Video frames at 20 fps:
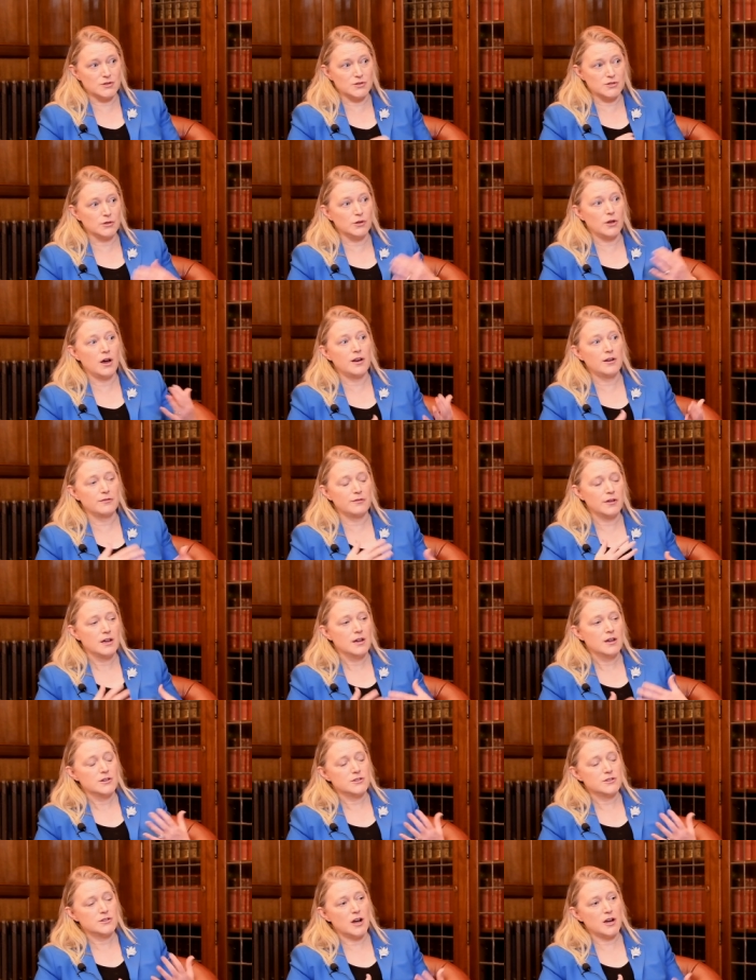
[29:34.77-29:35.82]
there's a lot of
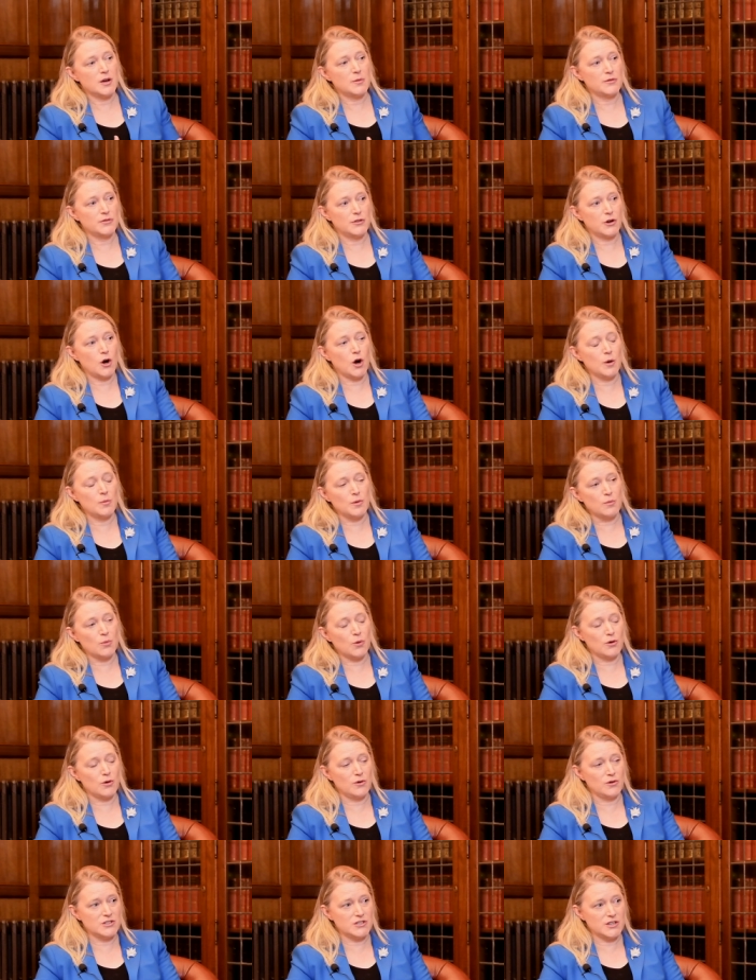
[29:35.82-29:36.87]
talk about the carbon
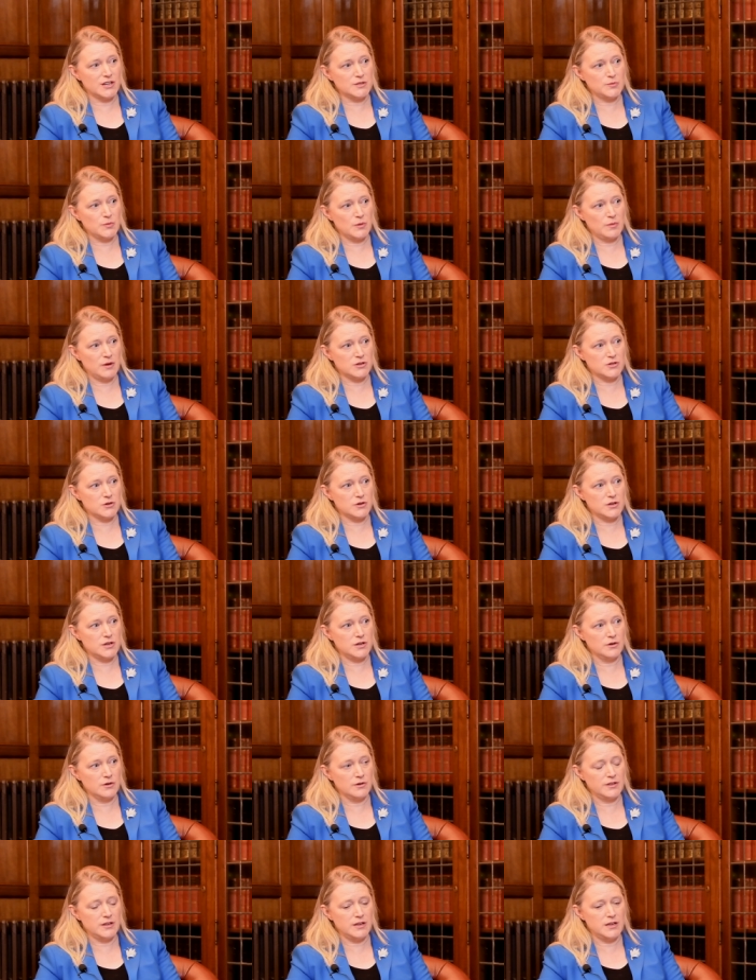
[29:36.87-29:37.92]
border adjustment measure
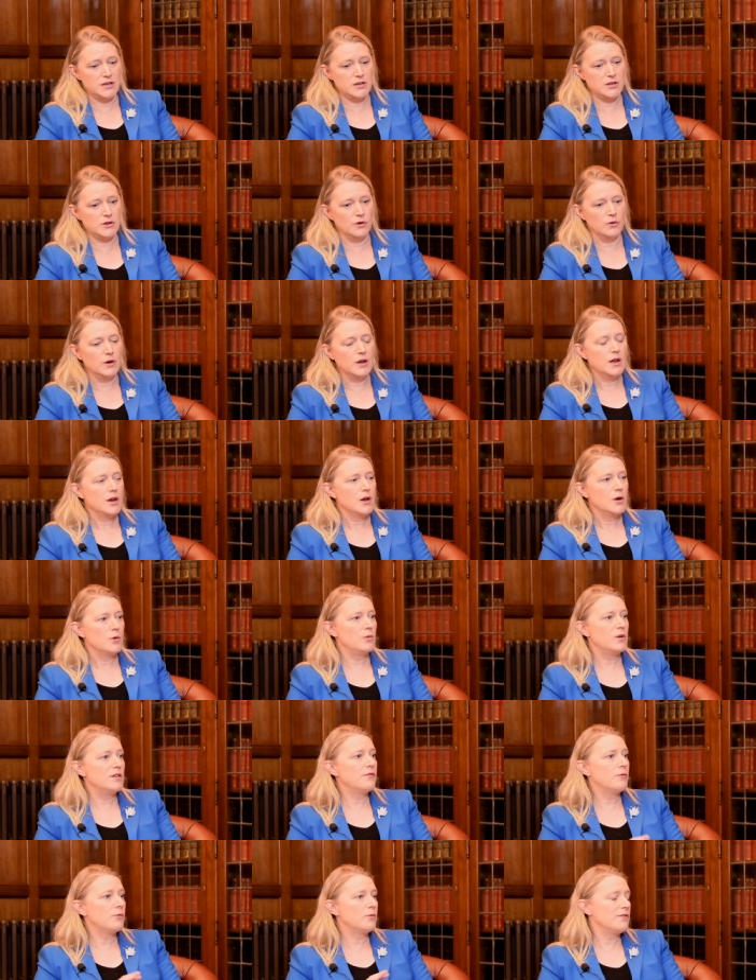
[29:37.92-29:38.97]
here in the EU.
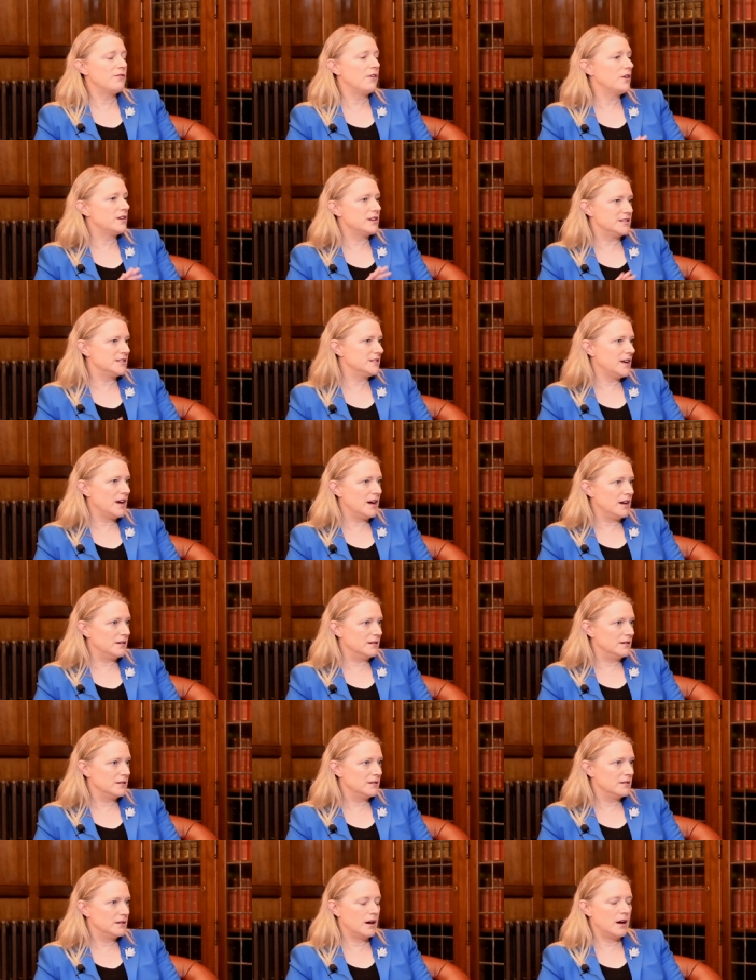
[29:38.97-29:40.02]
We've, we've already said
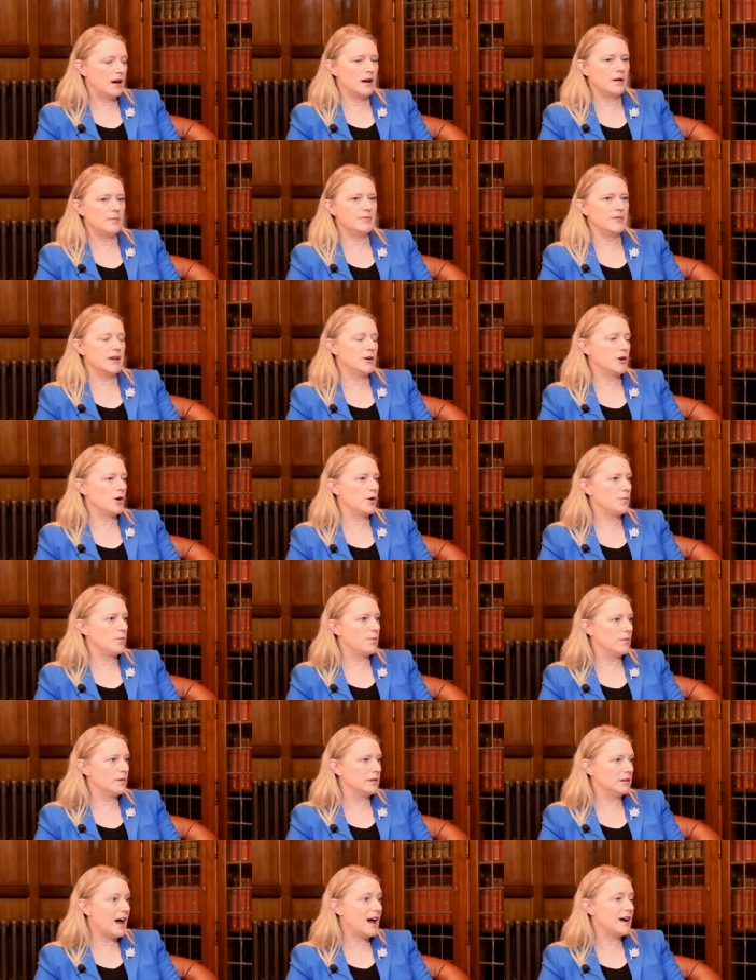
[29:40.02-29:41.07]
um, mm. in our
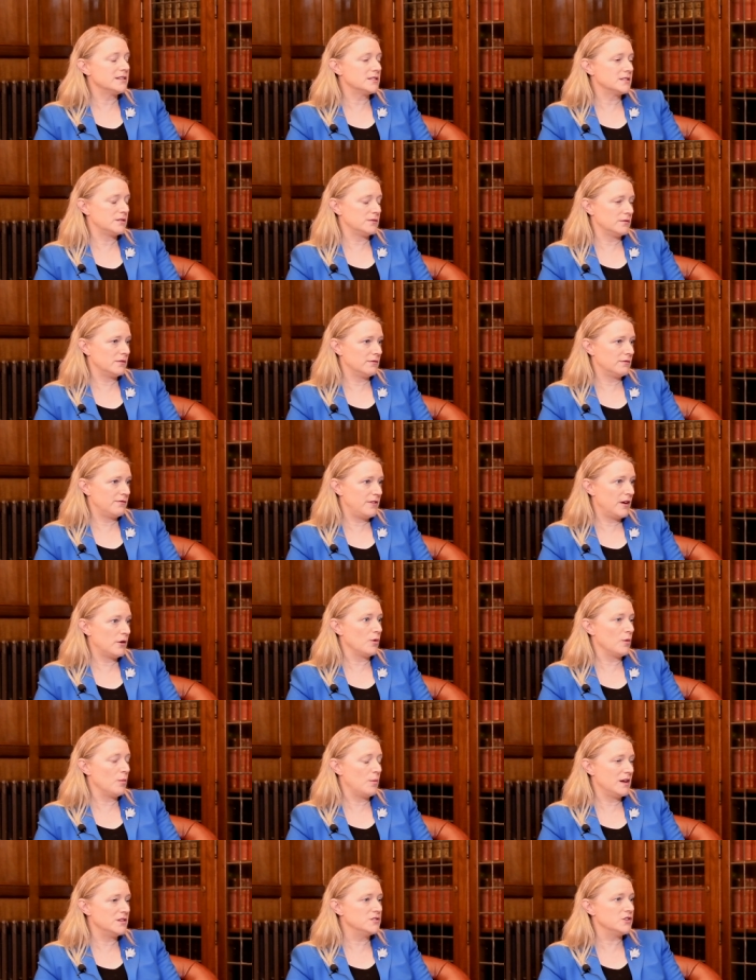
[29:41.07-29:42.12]
last federal
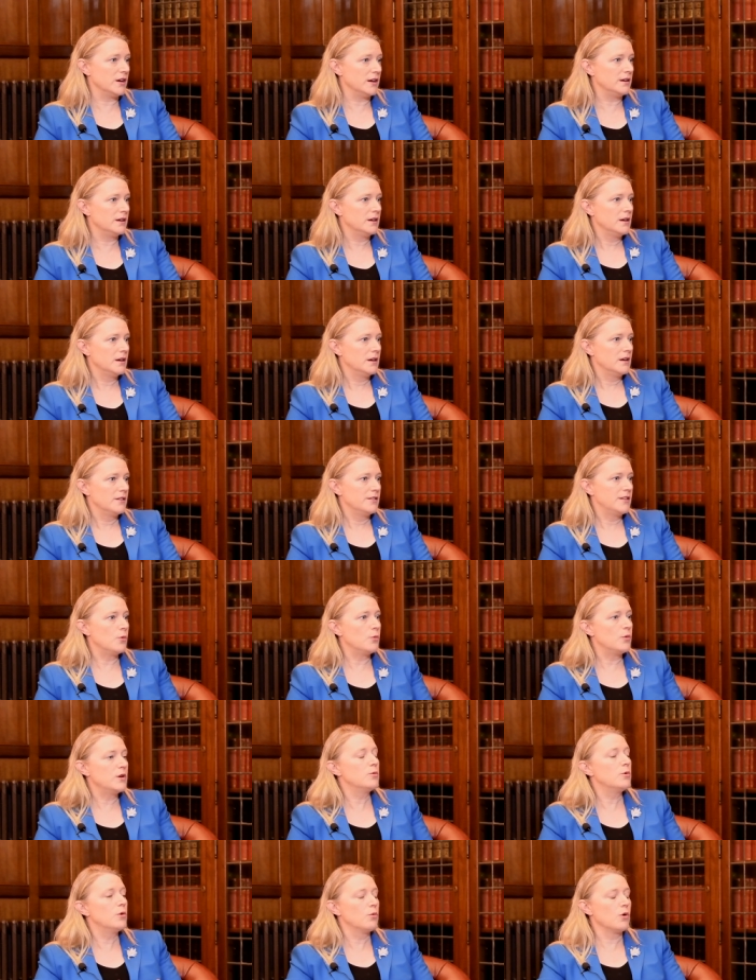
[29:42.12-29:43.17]
budget that
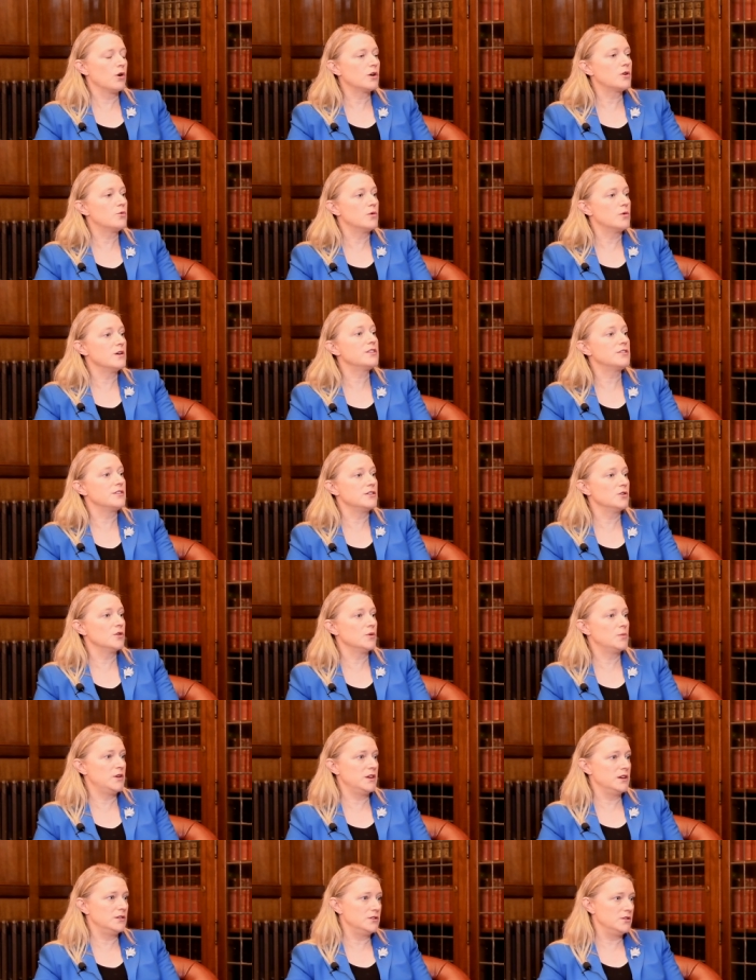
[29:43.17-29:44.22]
we will work with the
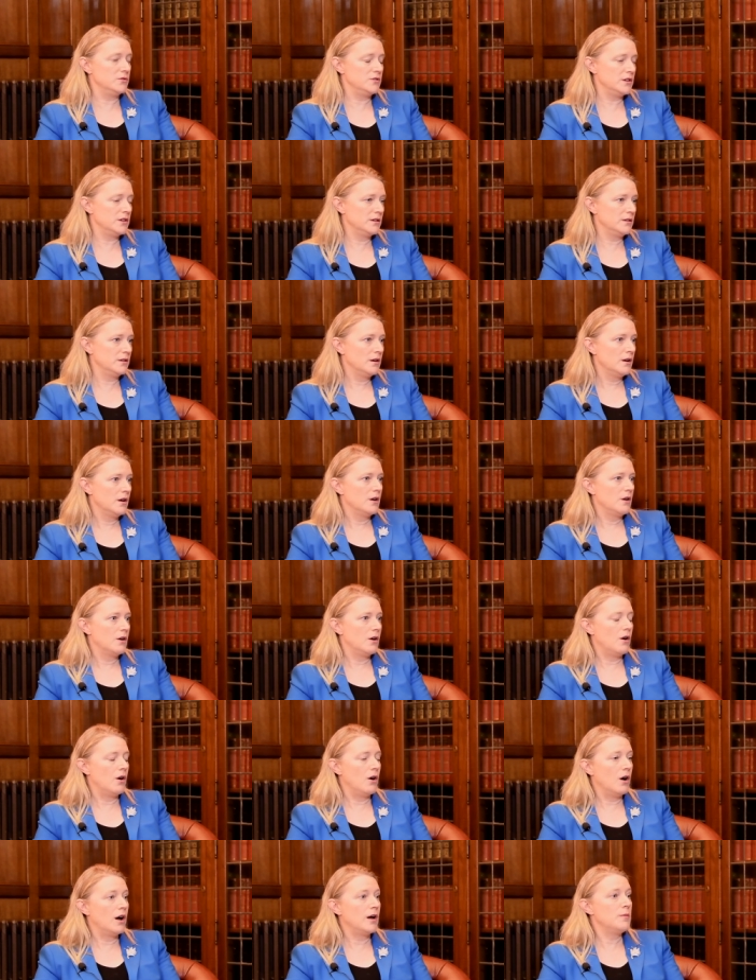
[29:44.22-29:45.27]
European Union mm
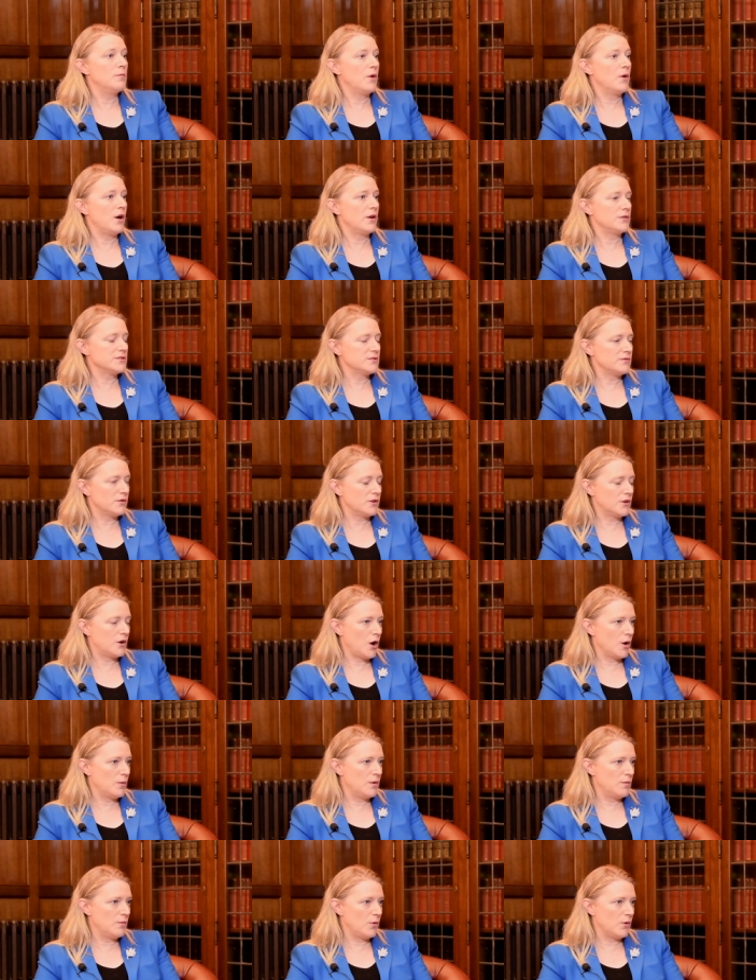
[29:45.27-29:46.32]
-hmm. on models for the
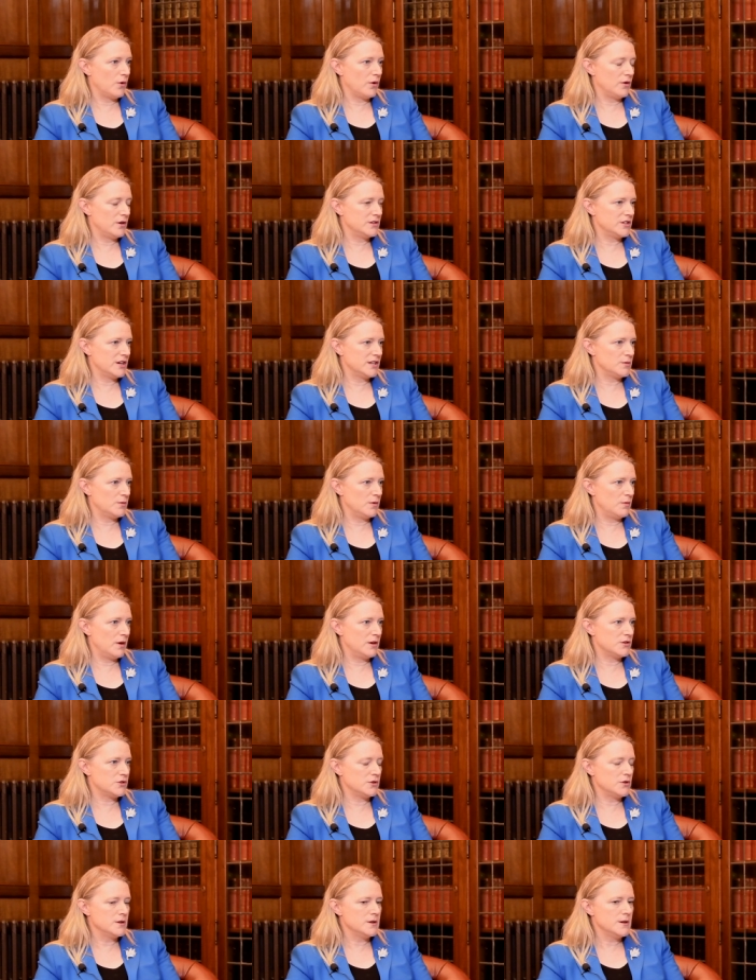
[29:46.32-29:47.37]
carbon border adjustment
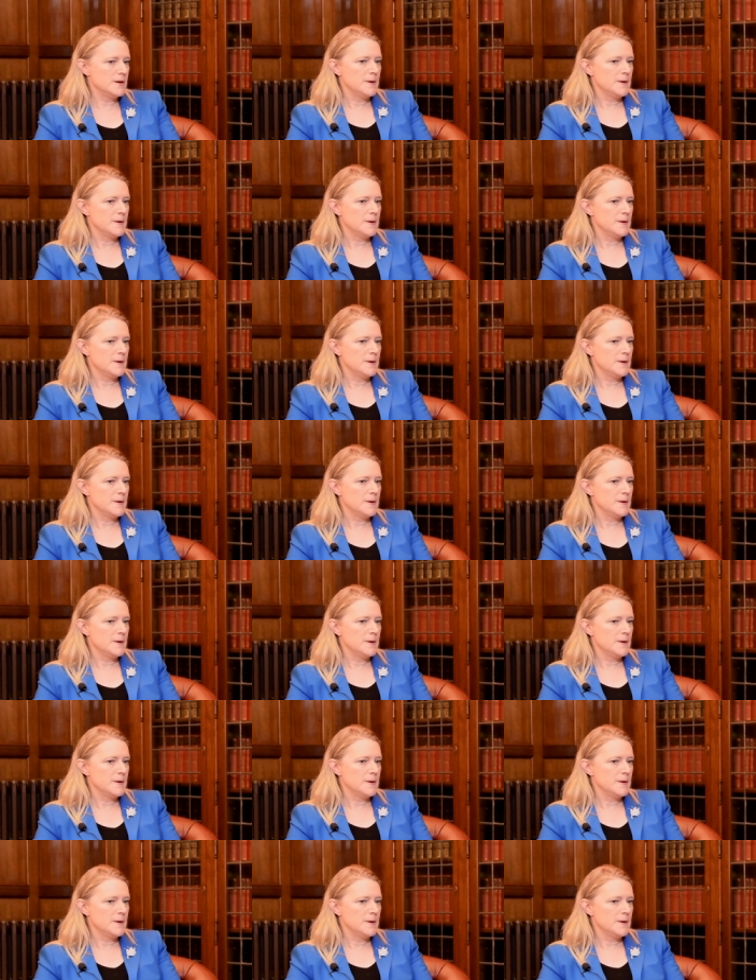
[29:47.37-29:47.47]
measure.